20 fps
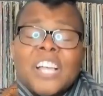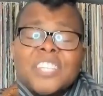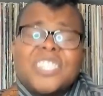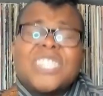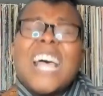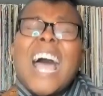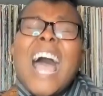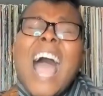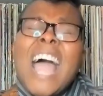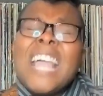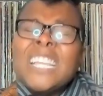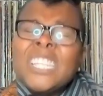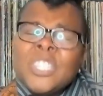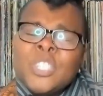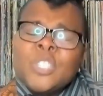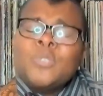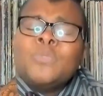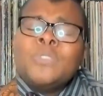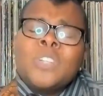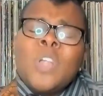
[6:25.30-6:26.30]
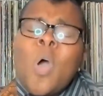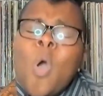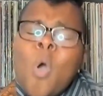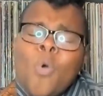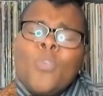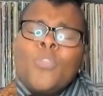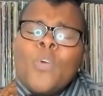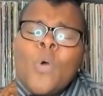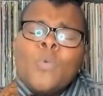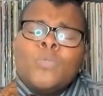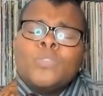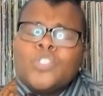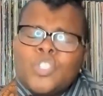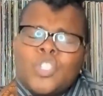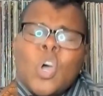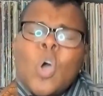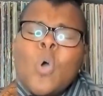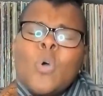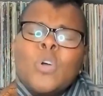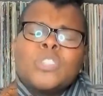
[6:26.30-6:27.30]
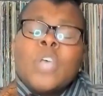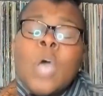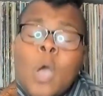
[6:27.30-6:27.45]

Signs on all those doors.